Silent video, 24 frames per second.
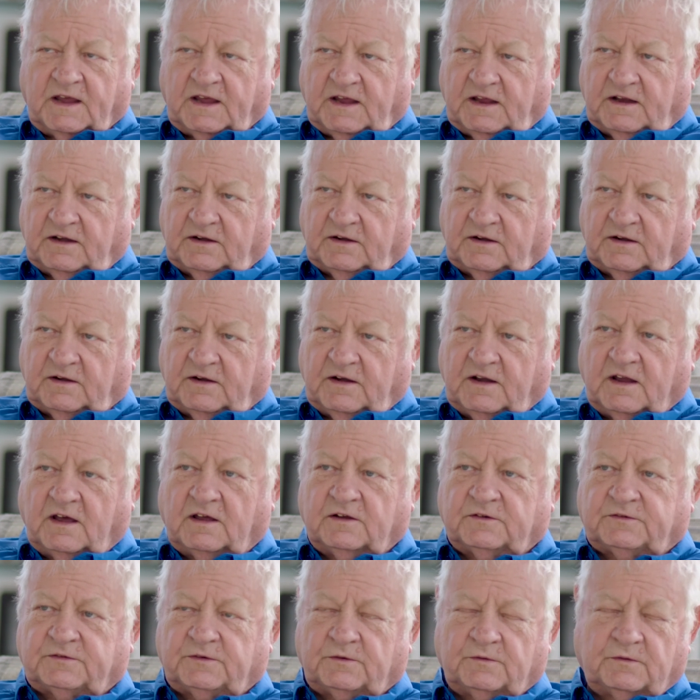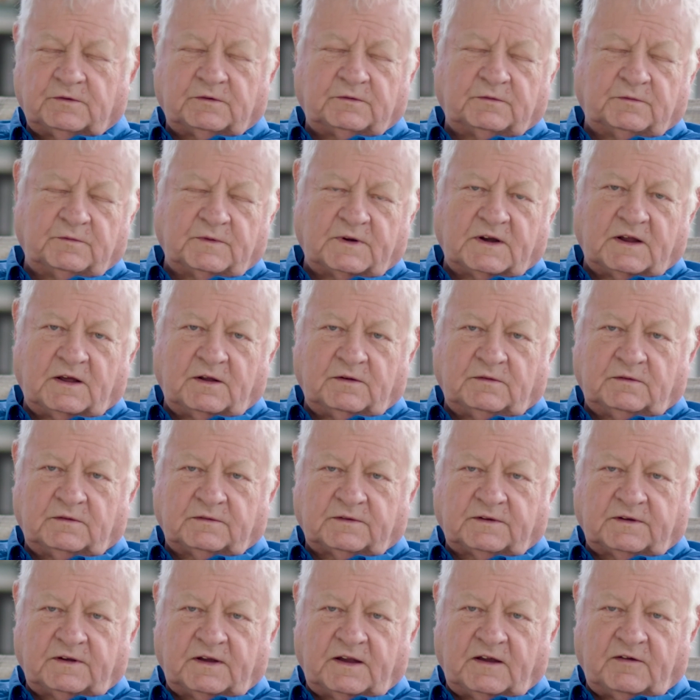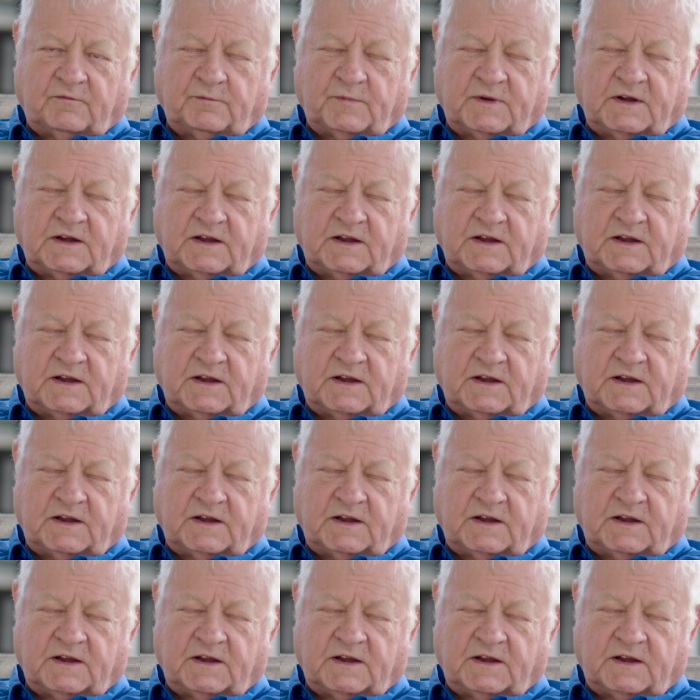and not sure when I'll have my